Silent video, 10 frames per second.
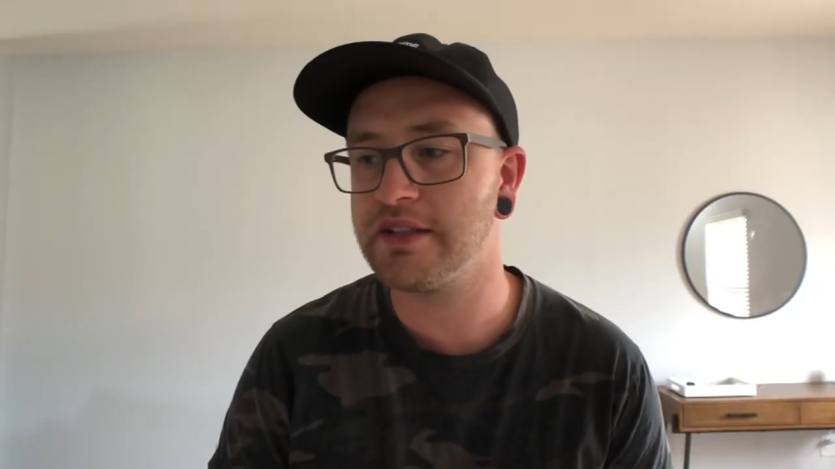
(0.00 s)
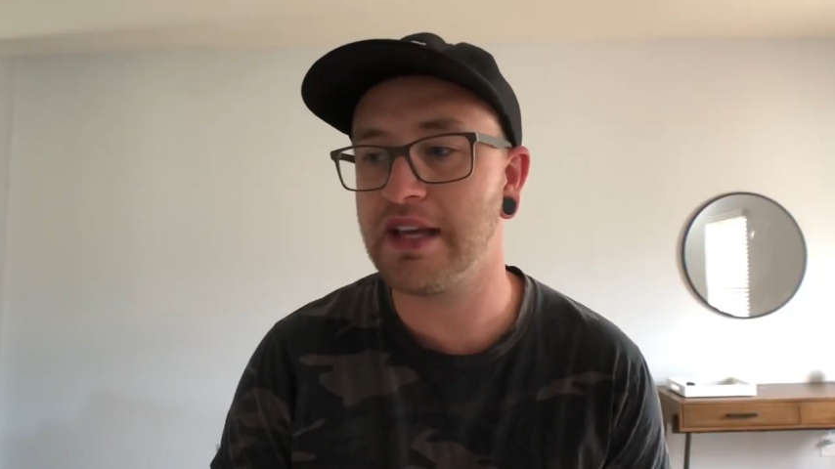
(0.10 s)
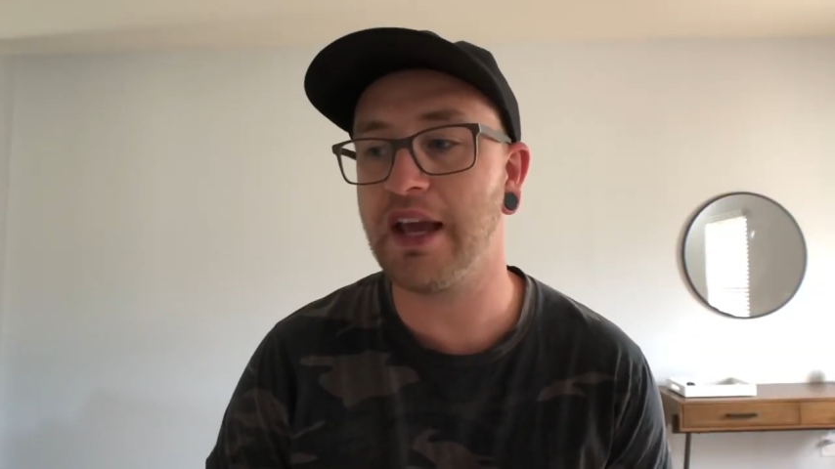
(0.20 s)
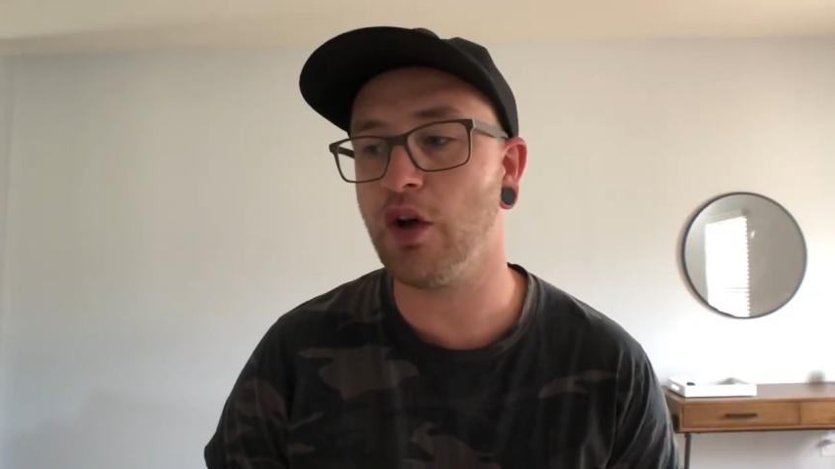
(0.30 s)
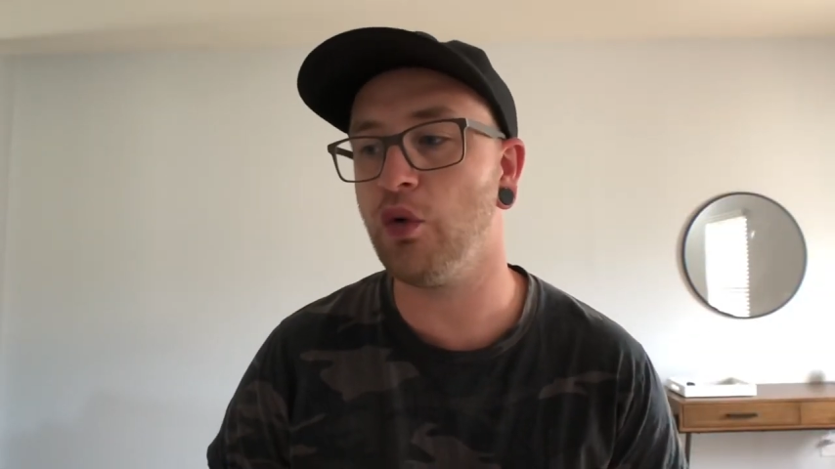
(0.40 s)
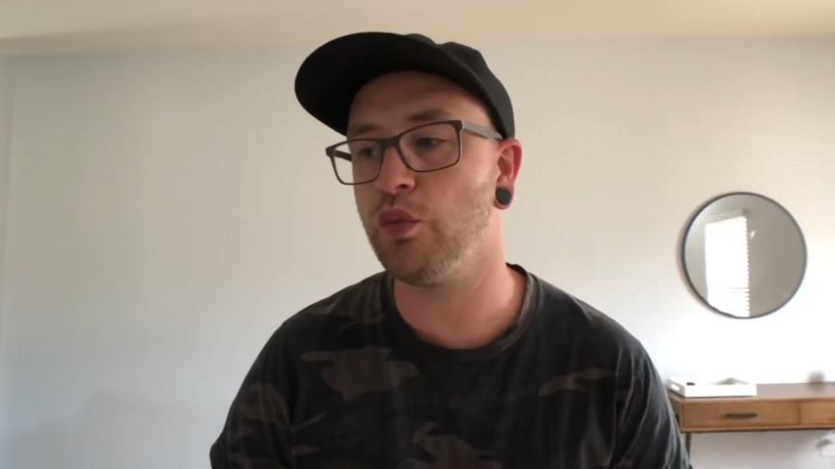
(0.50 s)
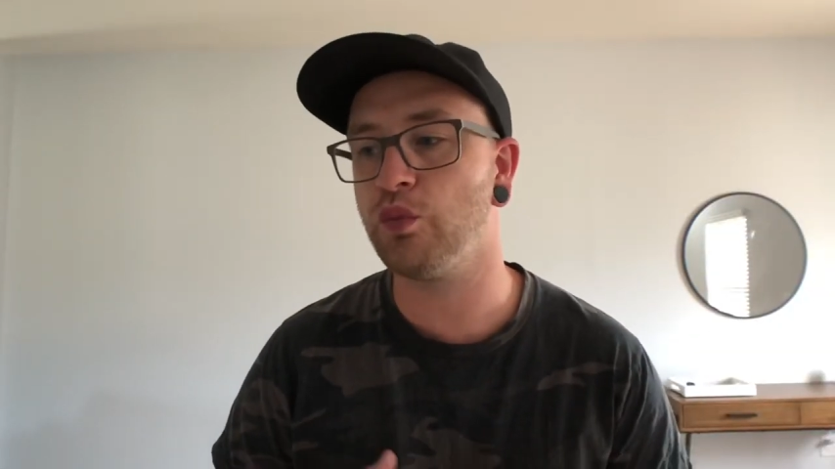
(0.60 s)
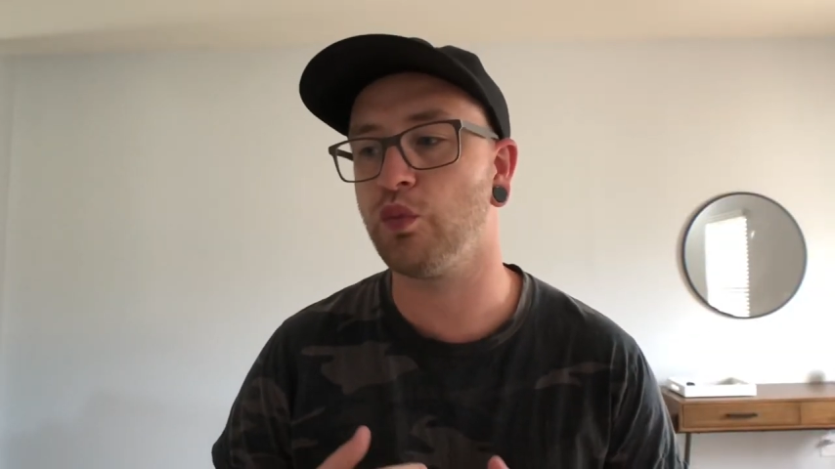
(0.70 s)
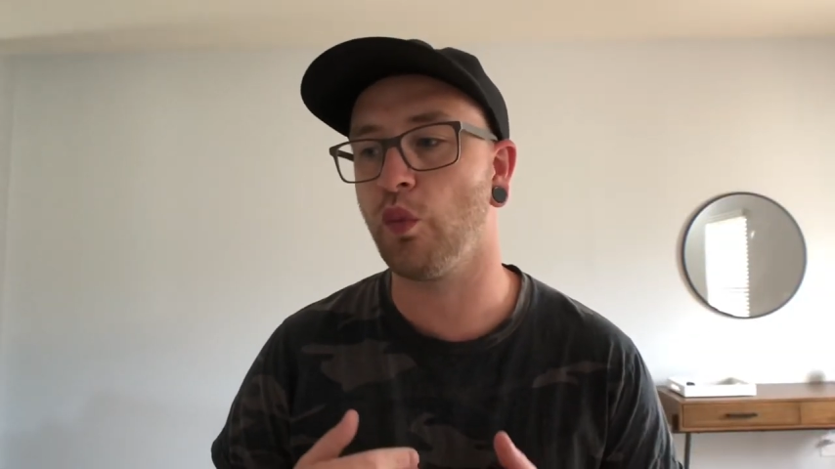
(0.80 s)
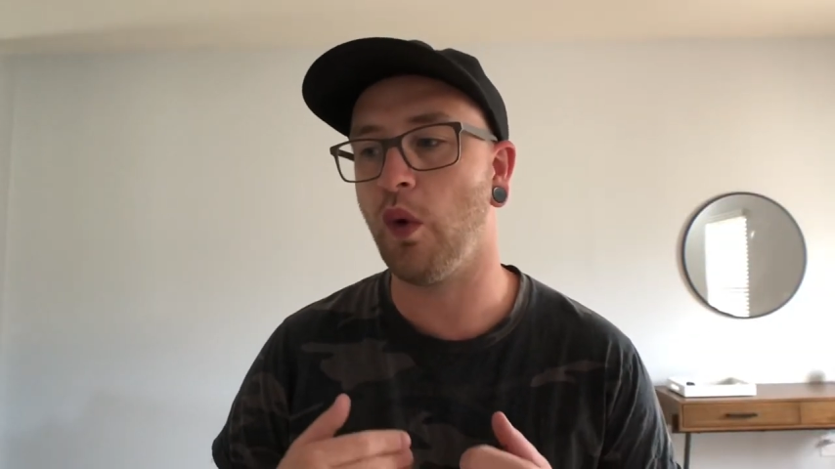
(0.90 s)
Diego
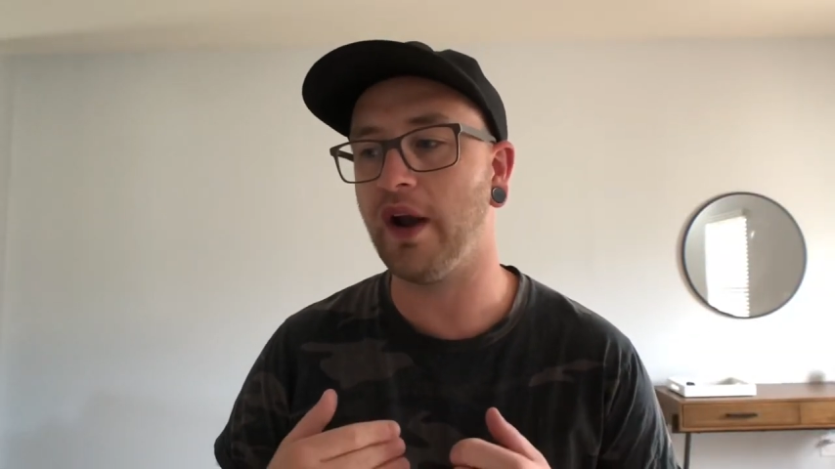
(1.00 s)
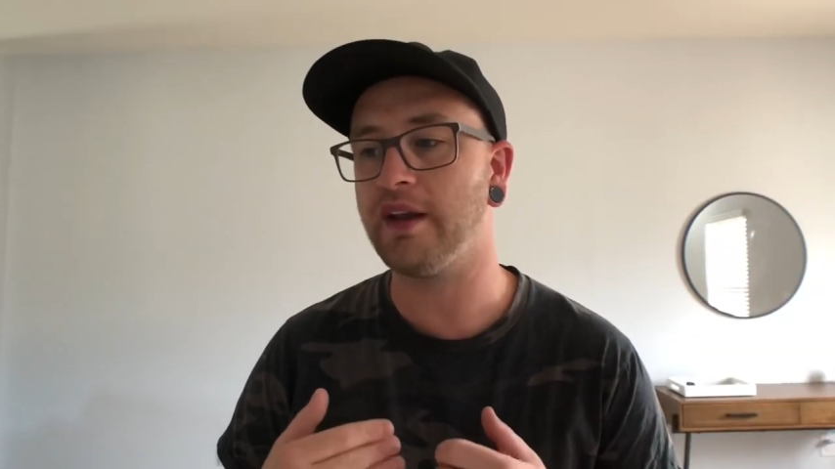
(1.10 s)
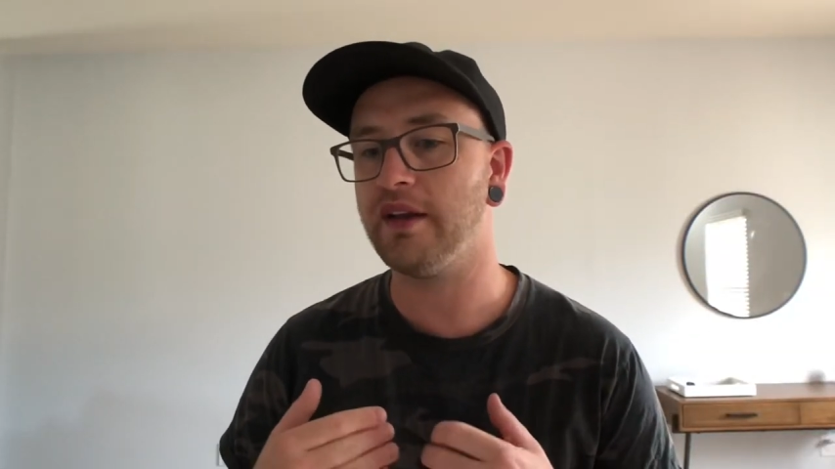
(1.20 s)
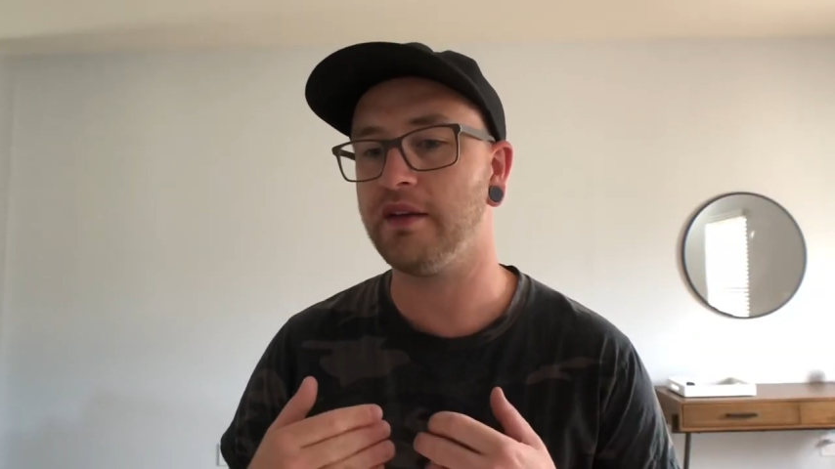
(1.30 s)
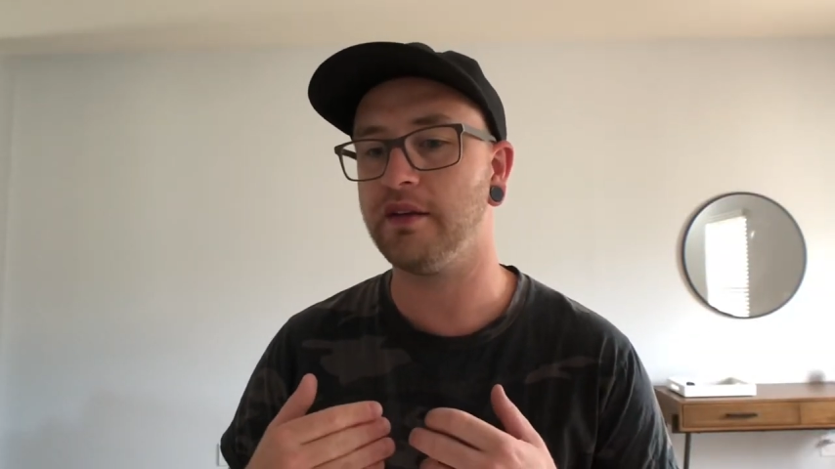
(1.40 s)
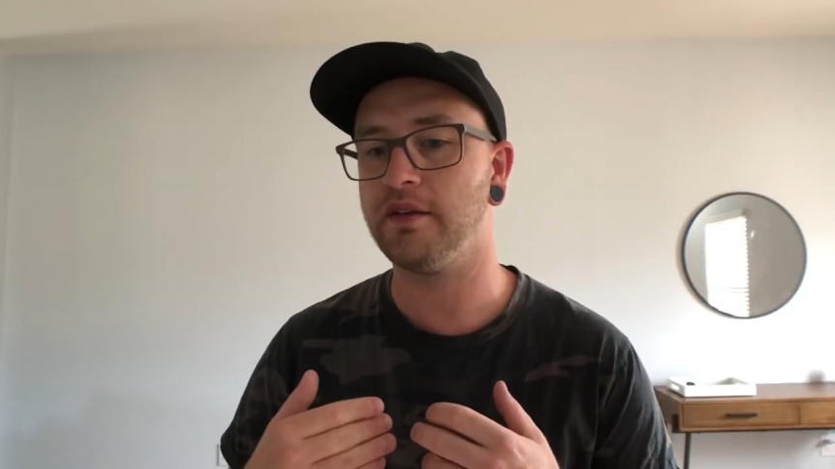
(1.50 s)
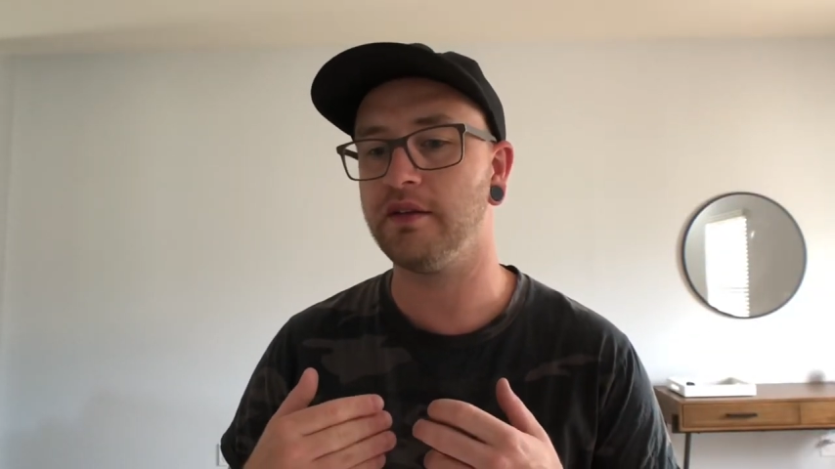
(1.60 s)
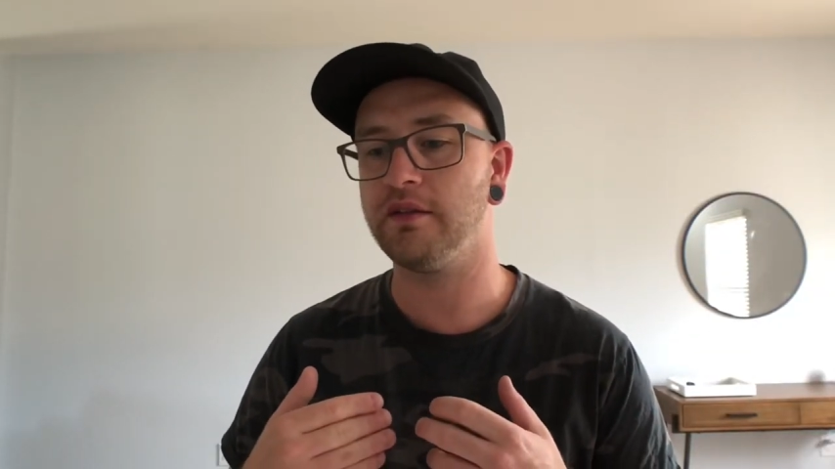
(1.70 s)
wanted